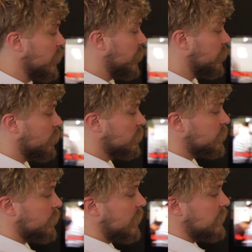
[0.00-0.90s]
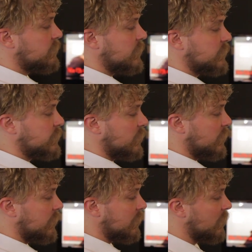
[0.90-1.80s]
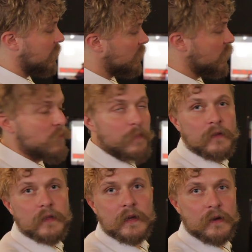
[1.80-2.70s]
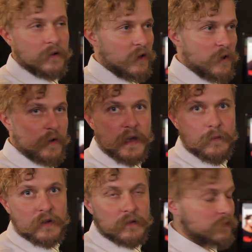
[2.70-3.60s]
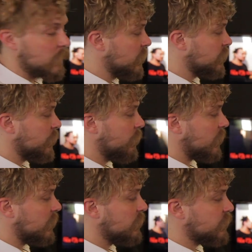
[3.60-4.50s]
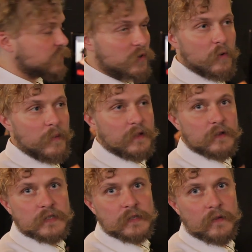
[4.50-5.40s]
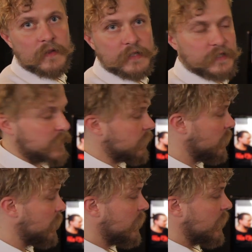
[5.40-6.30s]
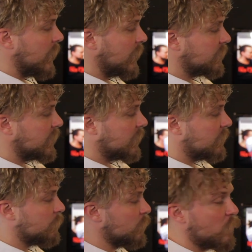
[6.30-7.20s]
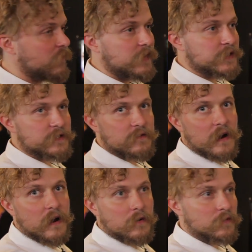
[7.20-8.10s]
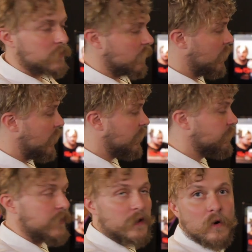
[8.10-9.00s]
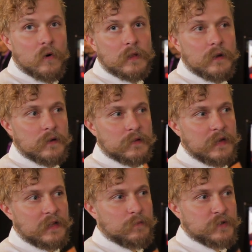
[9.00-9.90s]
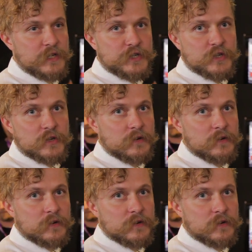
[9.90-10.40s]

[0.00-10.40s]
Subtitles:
It also has this little loop on the OK button, so you can zoom into the signal and then move it around and recall that position.